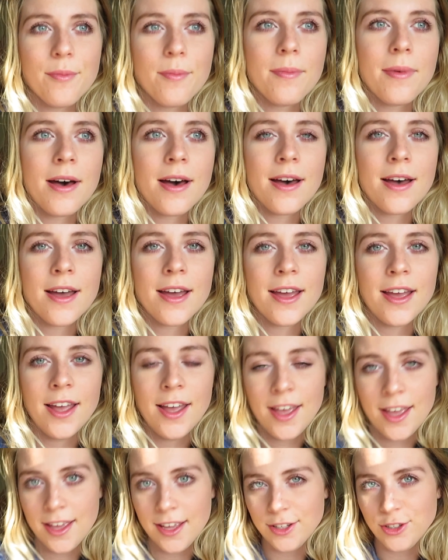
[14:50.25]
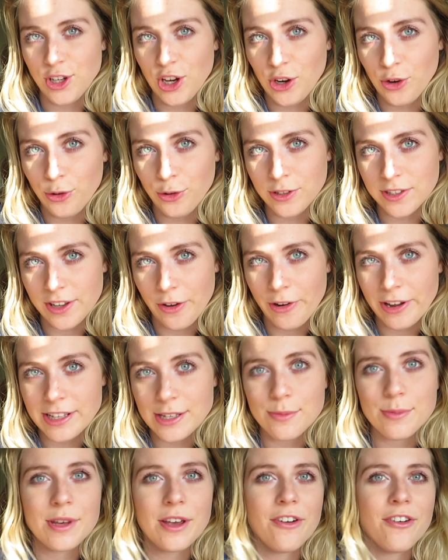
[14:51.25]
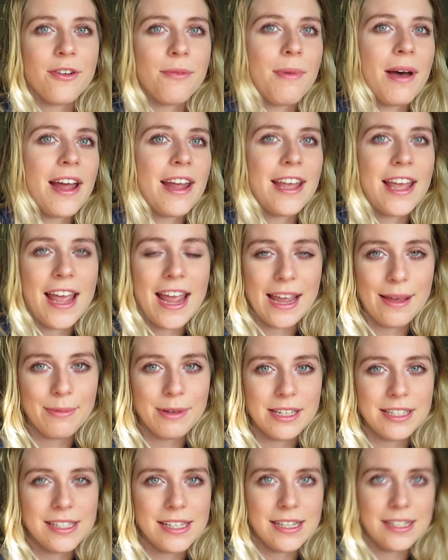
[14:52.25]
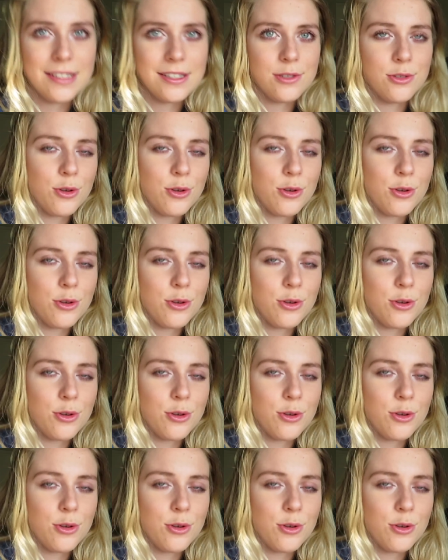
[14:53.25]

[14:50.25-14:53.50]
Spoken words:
My channel is going to be on my ABCs.